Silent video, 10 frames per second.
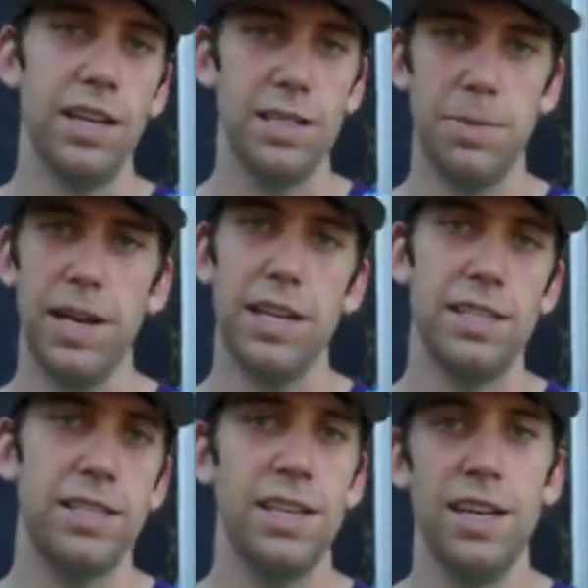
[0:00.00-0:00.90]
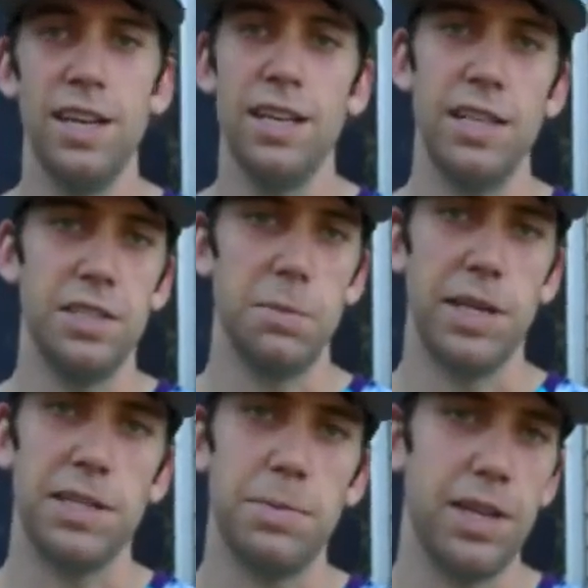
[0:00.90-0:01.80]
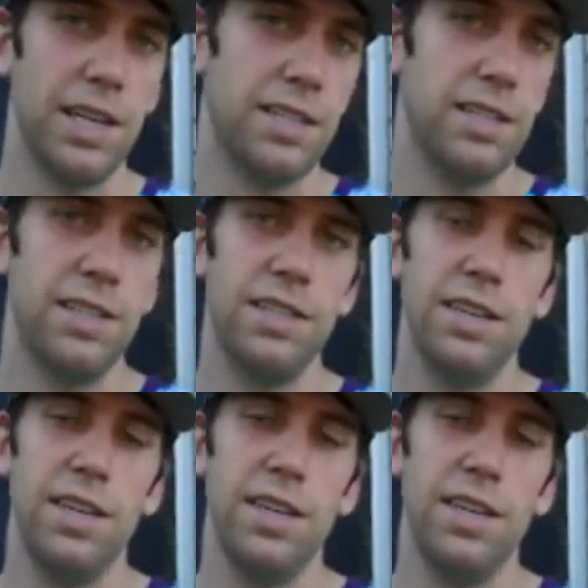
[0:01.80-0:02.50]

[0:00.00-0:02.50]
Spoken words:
this pace. These are my splits.